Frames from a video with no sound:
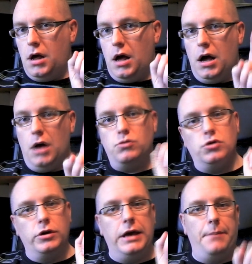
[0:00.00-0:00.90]
I was
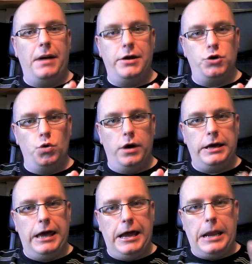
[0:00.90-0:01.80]
looking at a Pandora
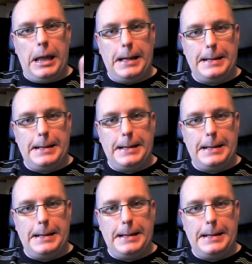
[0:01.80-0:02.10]
again.